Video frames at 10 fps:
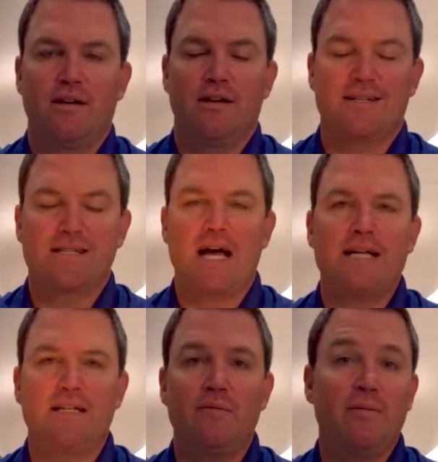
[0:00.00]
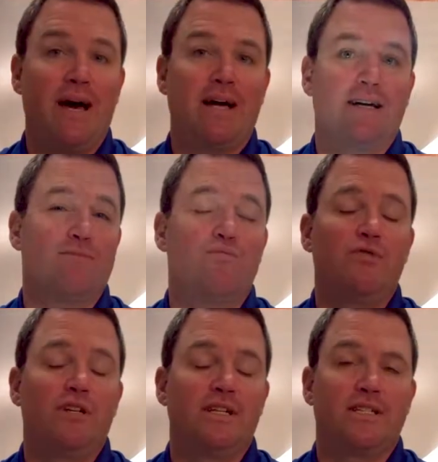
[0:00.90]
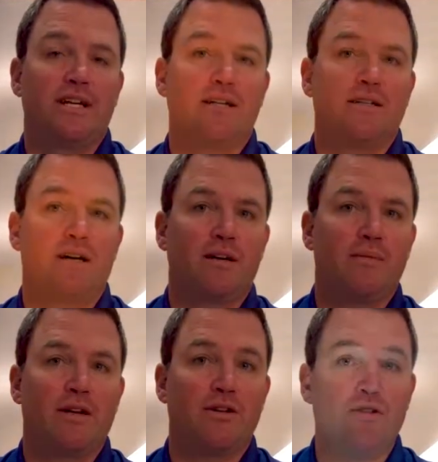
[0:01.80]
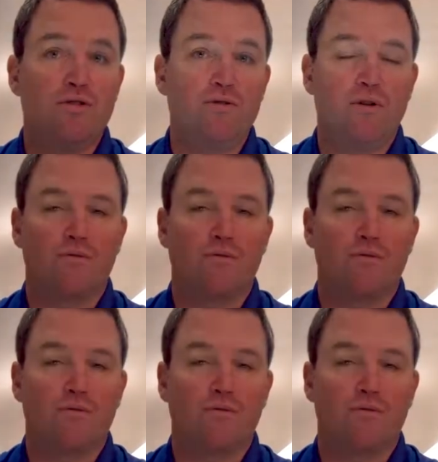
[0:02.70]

Excited to be back, and I'm really excited to talk about a new